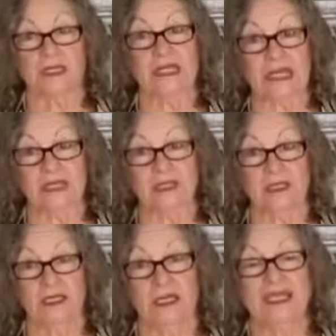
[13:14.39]
Again,
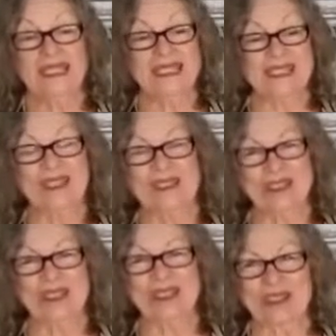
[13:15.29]
he needs to
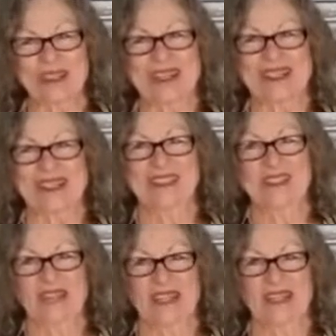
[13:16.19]
look at a clock,
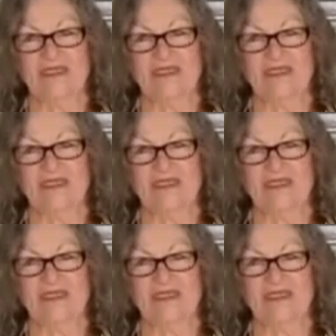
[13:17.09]
right?